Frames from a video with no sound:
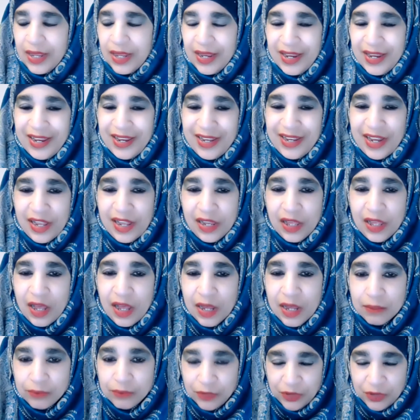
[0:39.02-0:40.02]
In
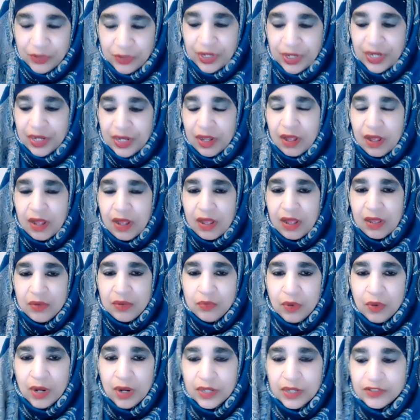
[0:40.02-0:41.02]
alhamdulillah,
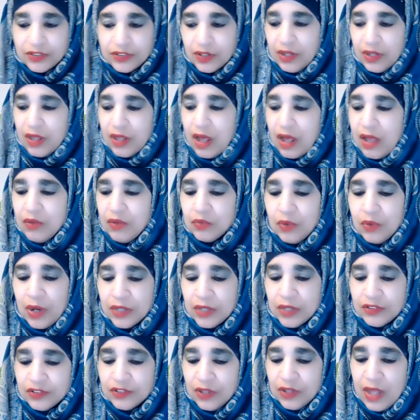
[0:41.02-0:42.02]
wa salat, wa
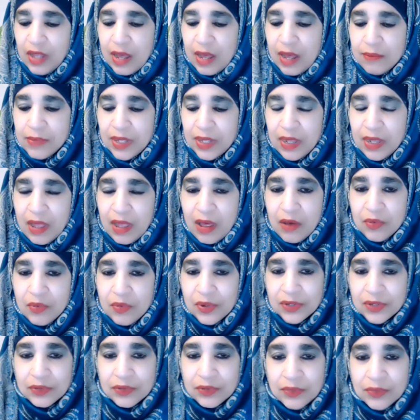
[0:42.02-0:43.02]
salam Allah,
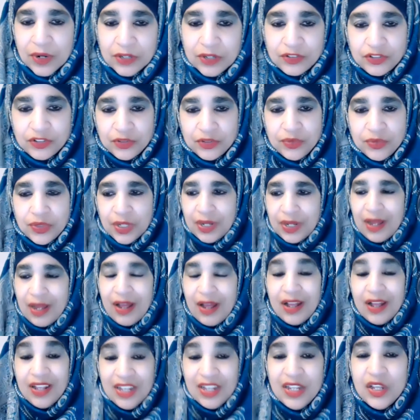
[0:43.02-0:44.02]
wa
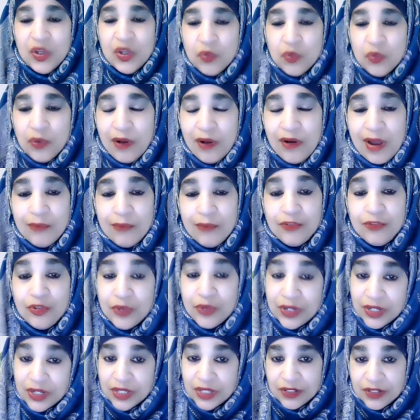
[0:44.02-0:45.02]
rasulullah. Welcome to
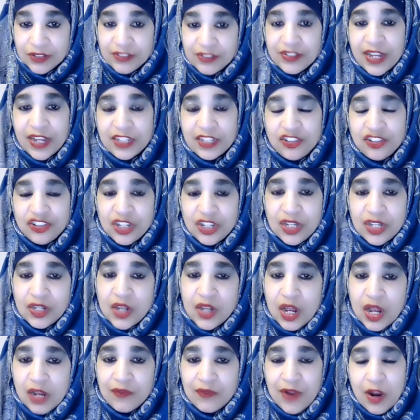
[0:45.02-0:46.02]
another session
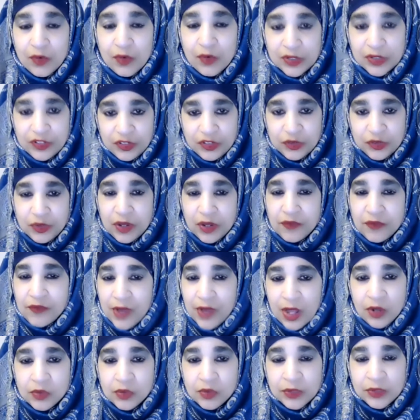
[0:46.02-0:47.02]
of our Sunnah
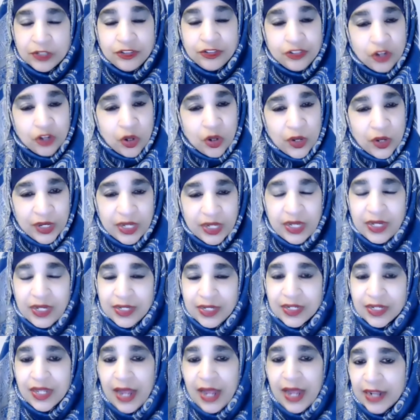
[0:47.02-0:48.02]
Followers Tawheed
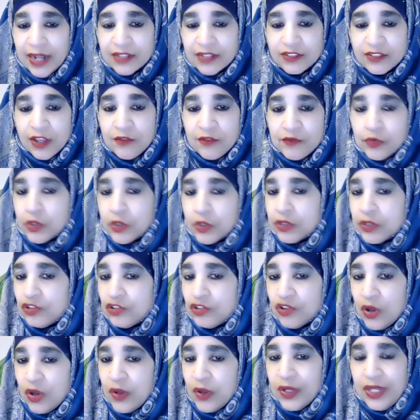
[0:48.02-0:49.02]
class. And for the
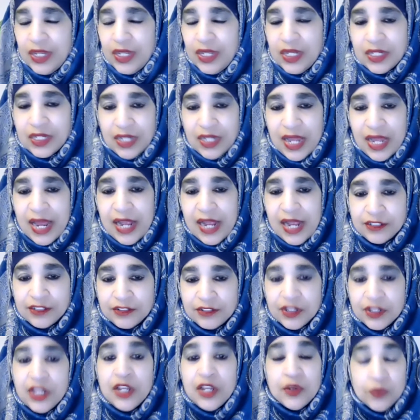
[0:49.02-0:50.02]
Tawheed class,
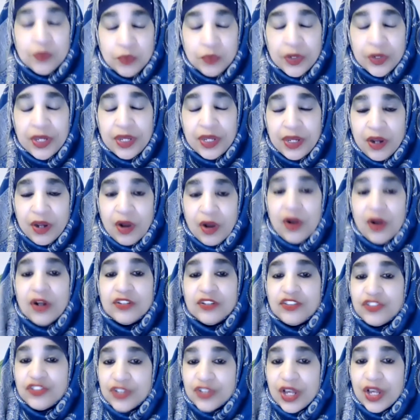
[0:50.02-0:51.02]
we are
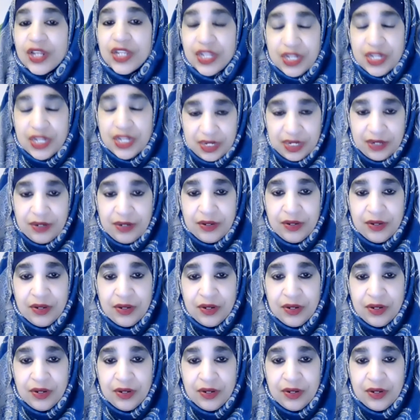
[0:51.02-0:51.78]
studying